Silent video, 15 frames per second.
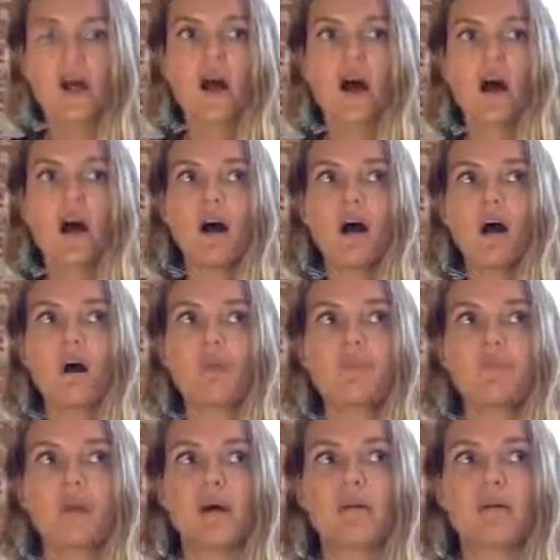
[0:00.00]

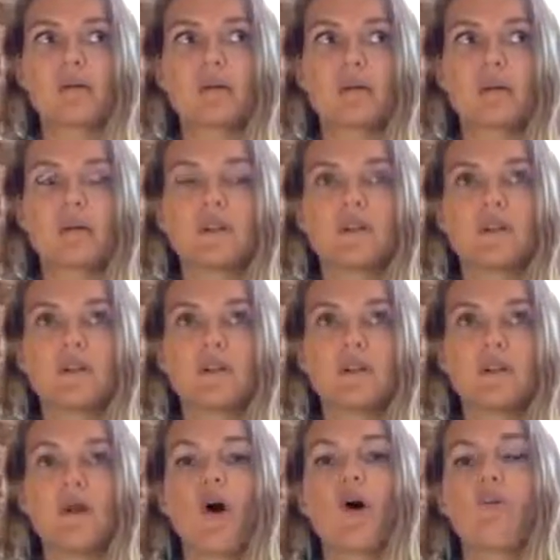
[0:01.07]
that will
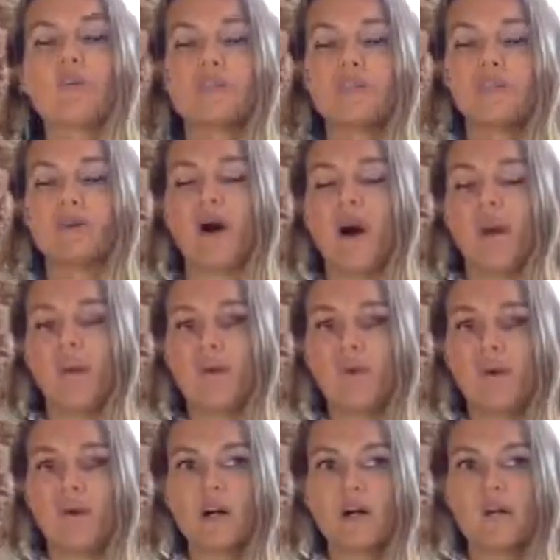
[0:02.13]
open you up
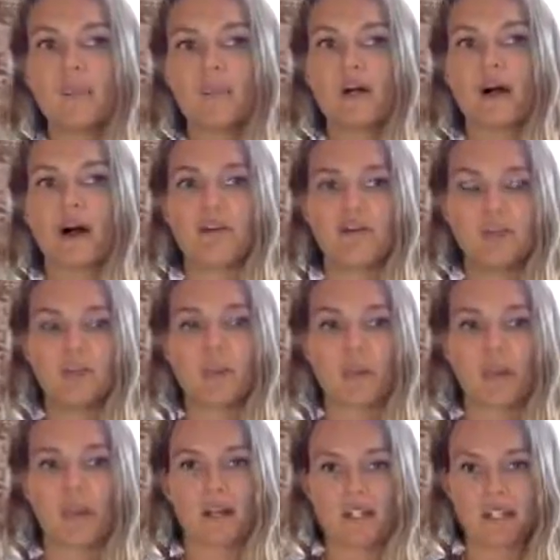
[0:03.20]
more, have you
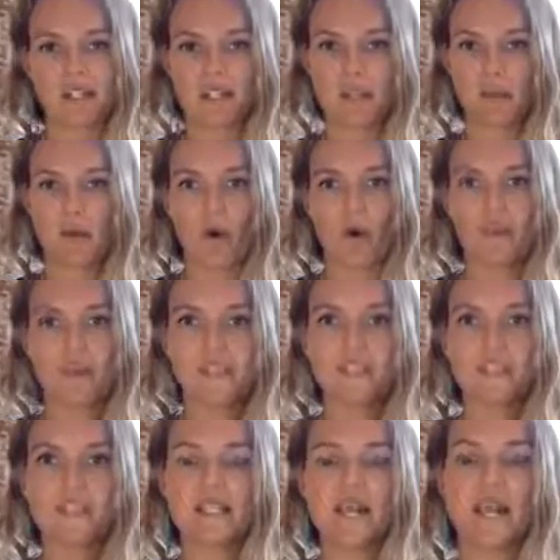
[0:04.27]
more present in the
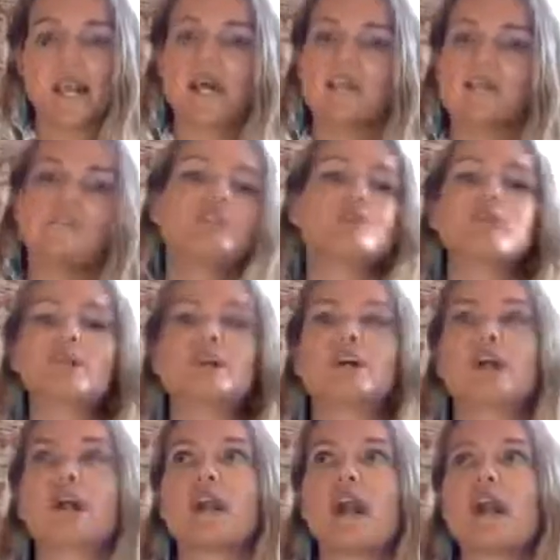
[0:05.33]
moment, and you will
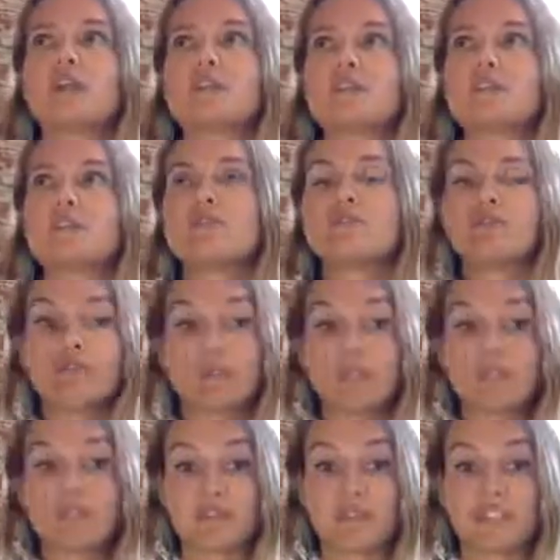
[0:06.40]
learn how to
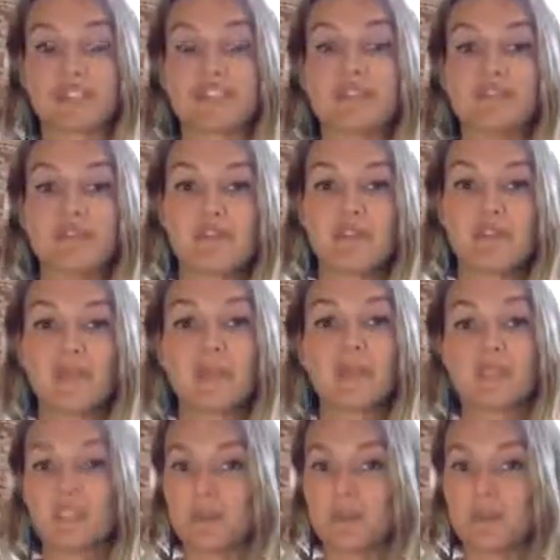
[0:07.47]
fully receive with your